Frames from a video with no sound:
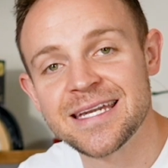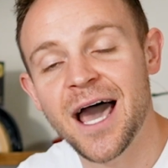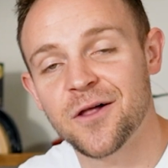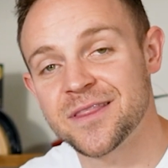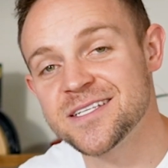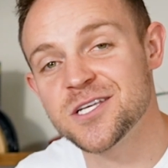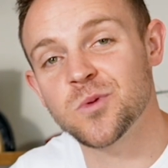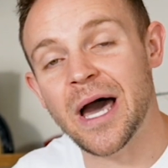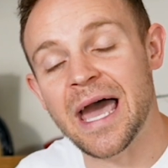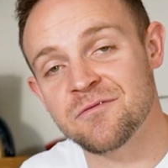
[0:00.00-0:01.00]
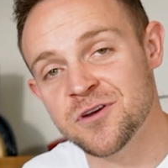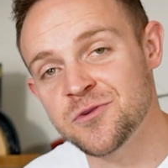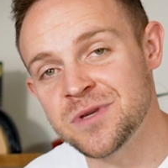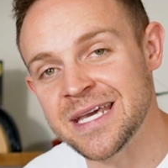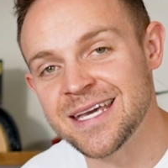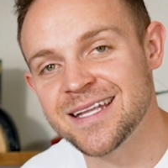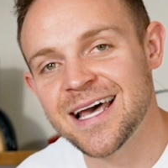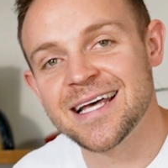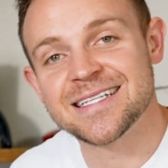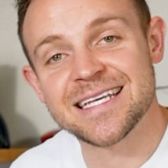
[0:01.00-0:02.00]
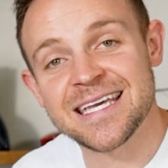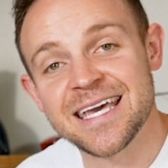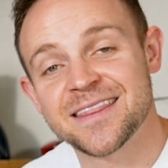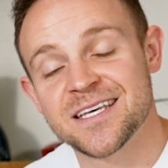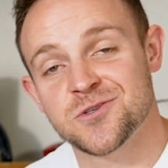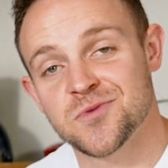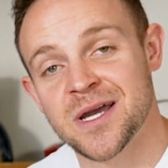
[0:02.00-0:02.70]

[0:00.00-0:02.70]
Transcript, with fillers: Now, this is whatever you need to get this